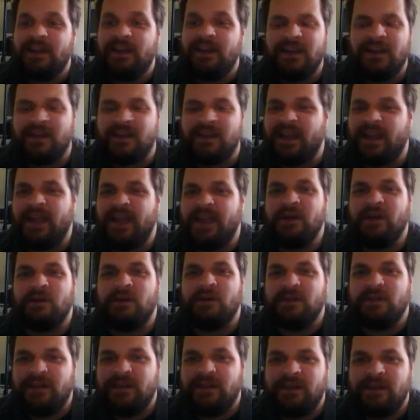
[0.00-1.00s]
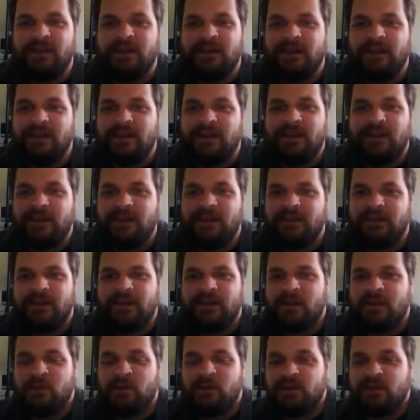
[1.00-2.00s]
Oh, hell.
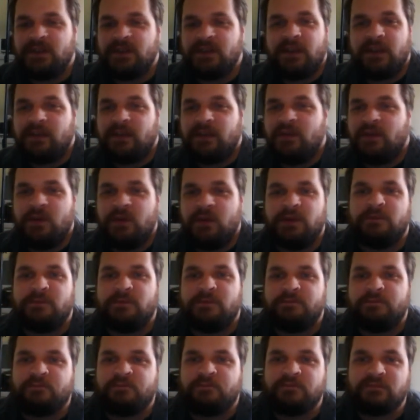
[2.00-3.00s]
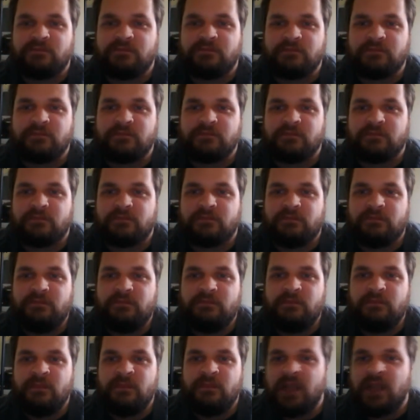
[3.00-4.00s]
Yeah, most likely he will.
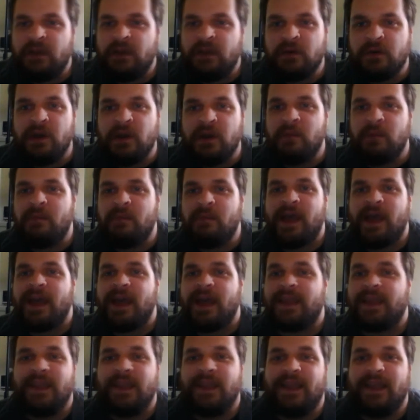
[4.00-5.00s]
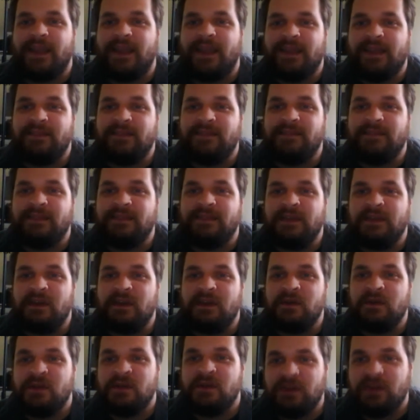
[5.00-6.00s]
He'll come back and,
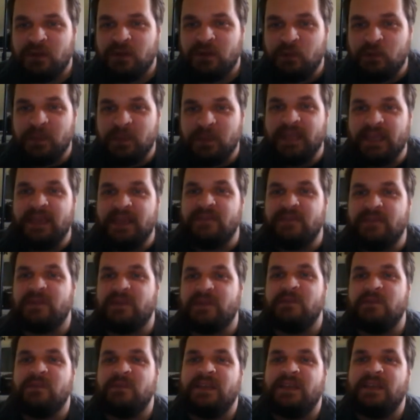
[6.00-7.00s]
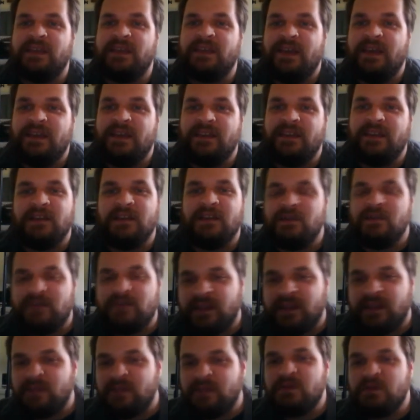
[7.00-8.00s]
you'll be even, but, you'll
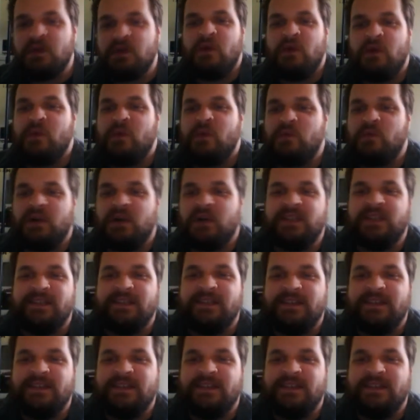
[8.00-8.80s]
tell him you owe him one.